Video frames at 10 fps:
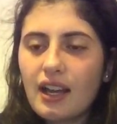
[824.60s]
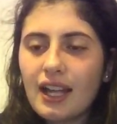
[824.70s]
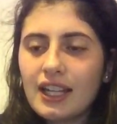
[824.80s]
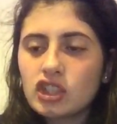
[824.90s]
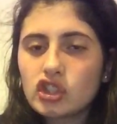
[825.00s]

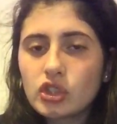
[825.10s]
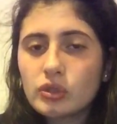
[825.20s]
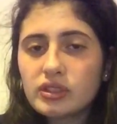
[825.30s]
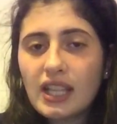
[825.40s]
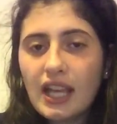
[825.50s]
I didn't
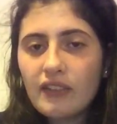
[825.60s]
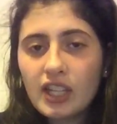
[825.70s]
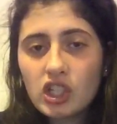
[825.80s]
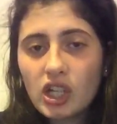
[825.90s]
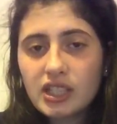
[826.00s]
choose to have
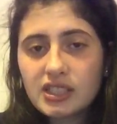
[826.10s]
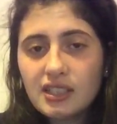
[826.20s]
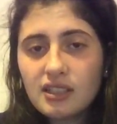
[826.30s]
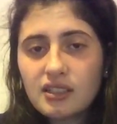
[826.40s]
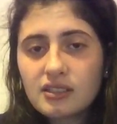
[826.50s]

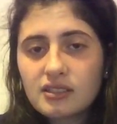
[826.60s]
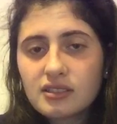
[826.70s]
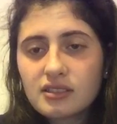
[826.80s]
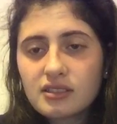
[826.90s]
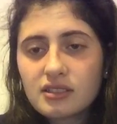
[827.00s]
anorexia,
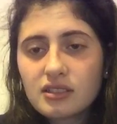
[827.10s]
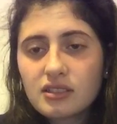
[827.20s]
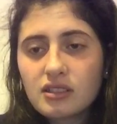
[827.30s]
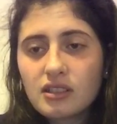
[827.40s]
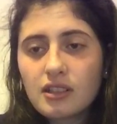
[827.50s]

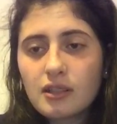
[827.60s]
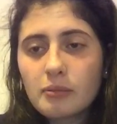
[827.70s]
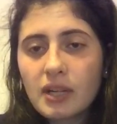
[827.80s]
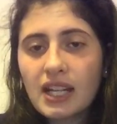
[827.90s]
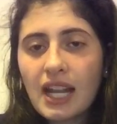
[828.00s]

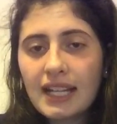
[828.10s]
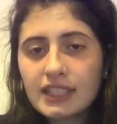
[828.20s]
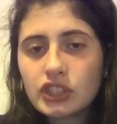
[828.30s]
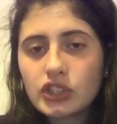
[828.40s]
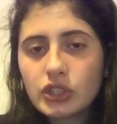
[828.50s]
but I
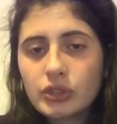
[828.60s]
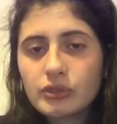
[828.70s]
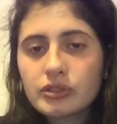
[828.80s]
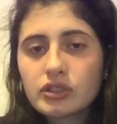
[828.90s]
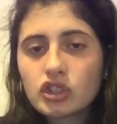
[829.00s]
did
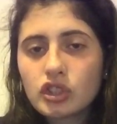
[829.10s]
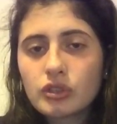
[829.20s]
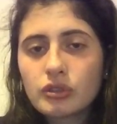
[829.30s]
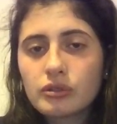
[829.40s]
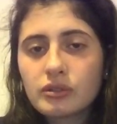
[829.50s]
choose
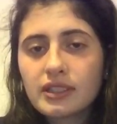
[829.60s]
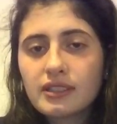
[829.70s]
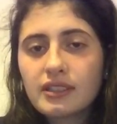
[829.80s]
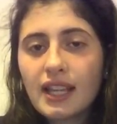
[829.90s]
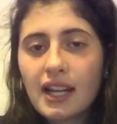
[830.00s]
to
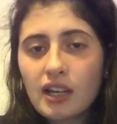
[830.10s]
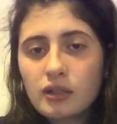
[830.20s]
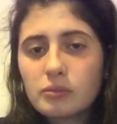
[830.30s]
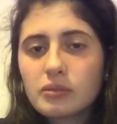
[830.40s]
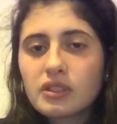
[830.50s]
get
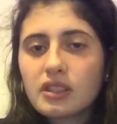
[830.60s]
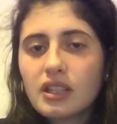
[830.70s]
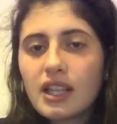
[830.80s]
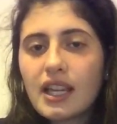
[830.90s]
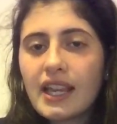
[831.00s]
help,
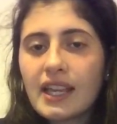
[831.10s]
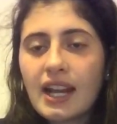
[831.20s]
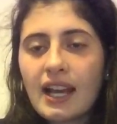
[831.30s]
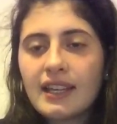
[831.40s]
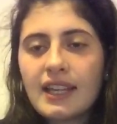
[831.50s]
and
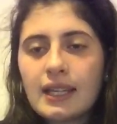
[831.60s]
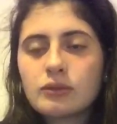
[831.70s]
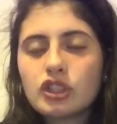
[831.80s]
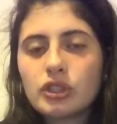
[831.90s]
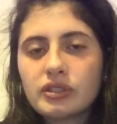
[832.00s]
I
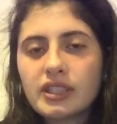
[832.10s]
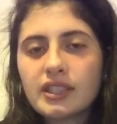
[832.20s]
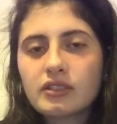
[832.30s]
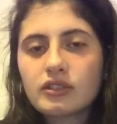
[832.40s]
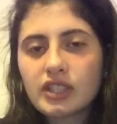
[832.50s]
am
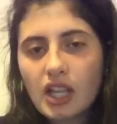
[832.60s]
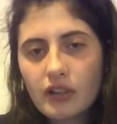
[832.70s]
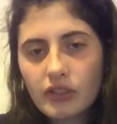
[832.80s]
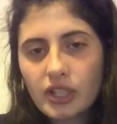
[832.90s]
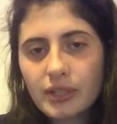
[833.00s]
choosing
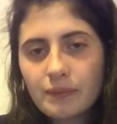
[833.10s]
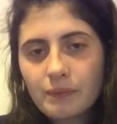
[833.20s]
recovery.